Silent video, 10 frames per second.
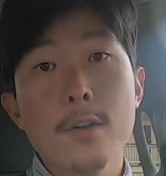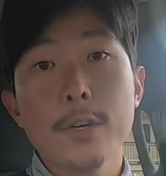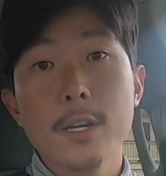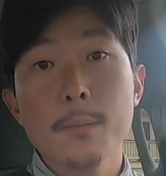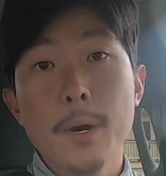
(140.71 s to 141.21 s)
don't
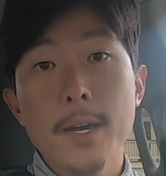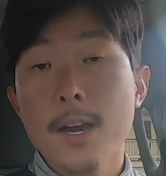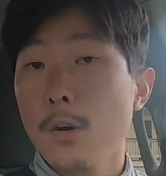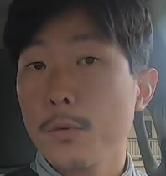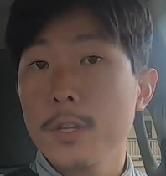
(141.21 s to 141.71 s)
get a bite,
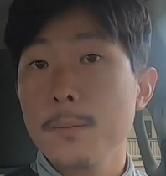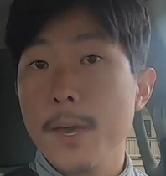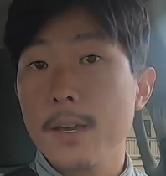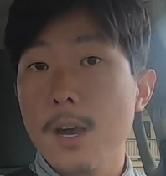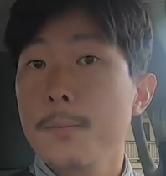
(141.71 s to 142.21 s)
I'll reel it
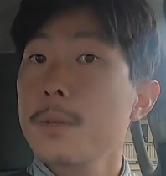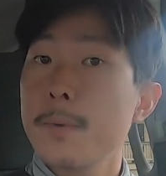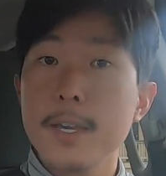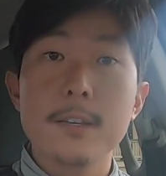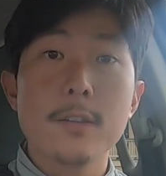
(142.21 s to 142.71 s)
back up and
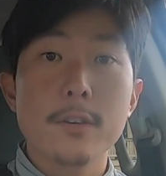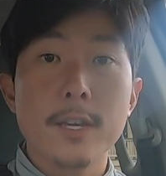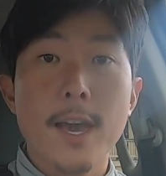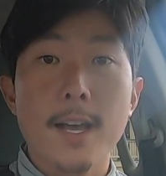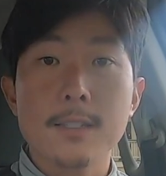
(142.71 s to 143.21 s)
make another
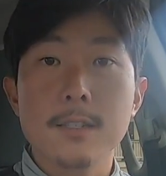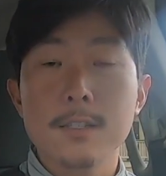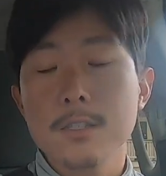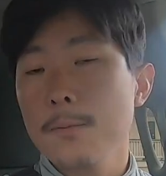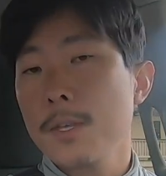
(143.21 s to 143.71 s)
cast.
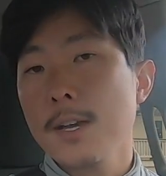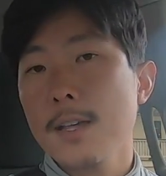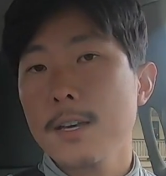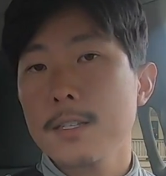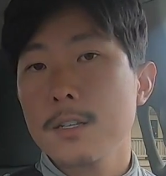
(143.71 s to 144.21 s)
It's something I
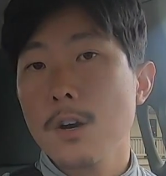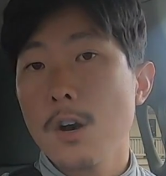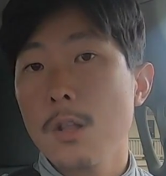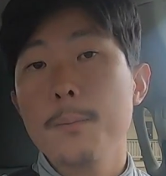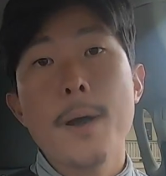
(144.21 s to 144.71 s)
like to
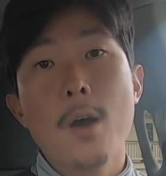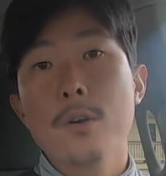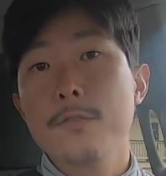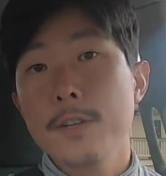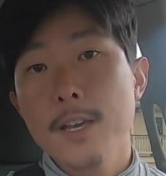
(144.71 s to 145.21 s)
call
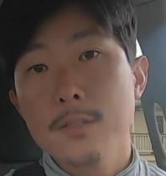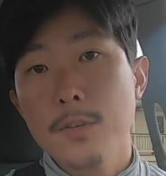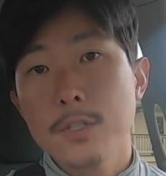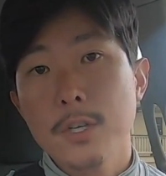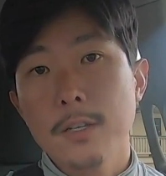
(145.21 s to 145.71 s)
power finesse
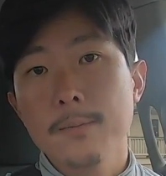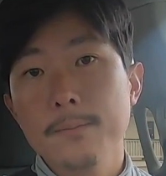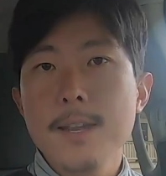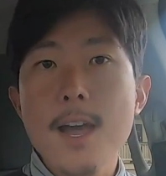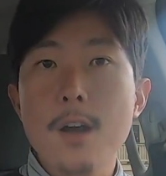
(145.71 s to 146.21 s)
fishing.
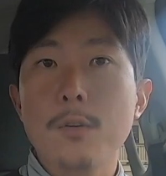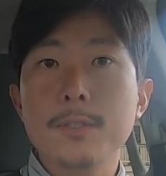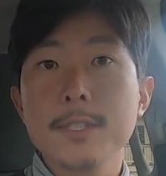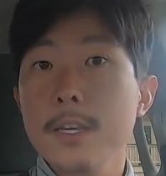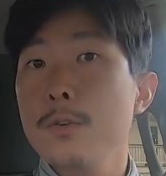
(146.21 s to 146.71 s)
Now,
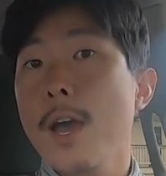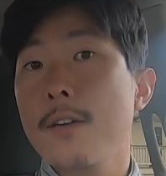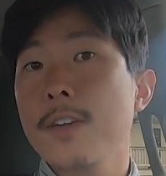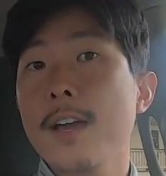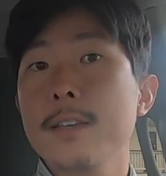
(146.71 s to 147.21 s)
say you
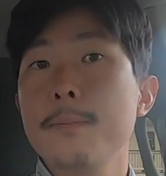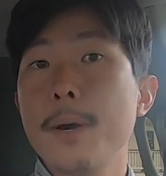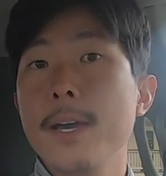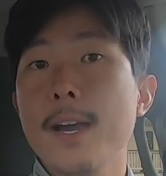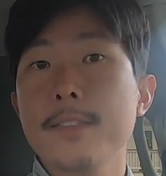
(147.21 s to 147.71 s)
have gotten a
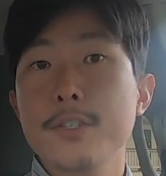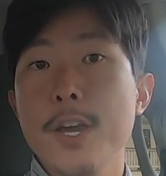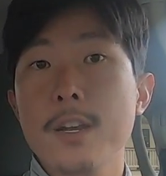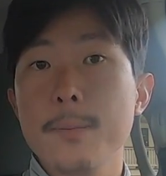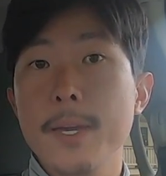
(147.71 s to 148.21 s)
bite on the
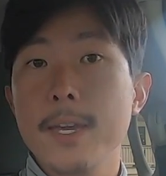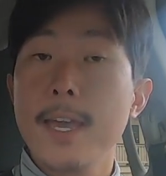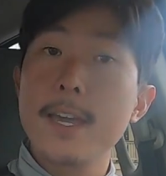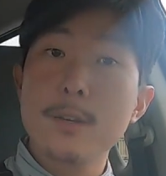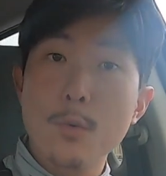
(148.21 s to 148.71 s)
chatterbait
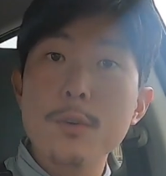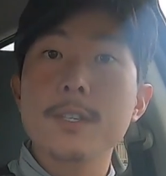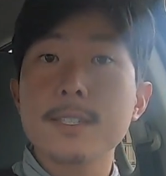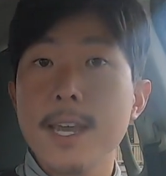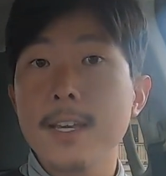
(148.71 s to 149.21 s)
and or the
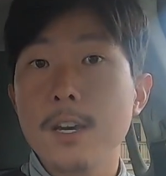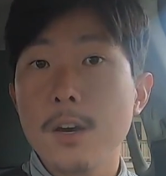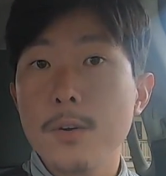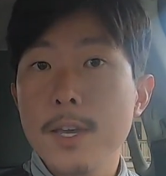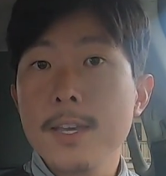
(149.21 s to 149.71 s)

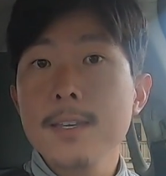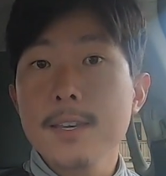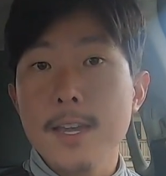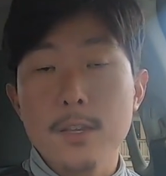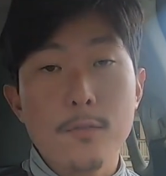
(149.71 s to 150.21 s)
Senko,
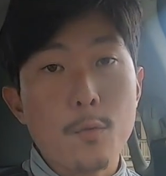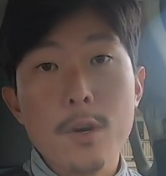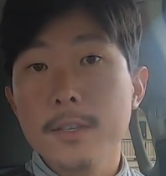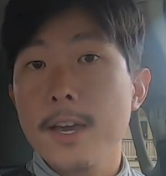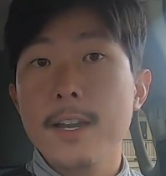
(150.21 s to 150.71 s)
and you've
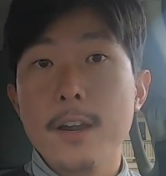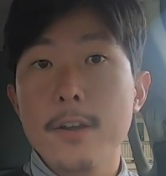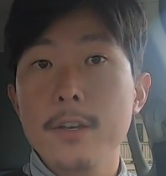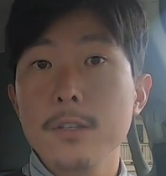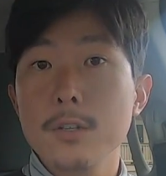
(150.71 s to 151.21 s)
worked that
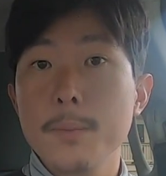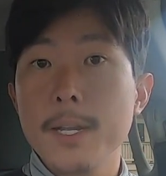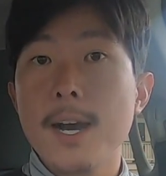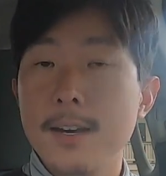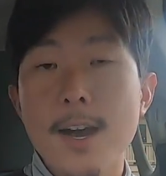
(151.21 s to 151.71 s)
area a little
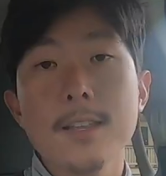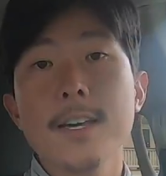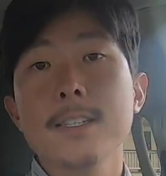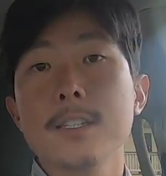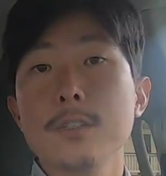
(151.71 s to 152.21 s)
bit, I
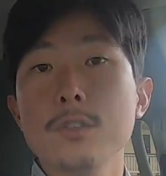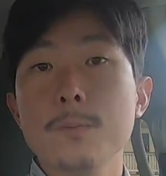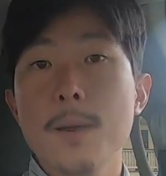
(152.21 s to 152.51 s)
like to use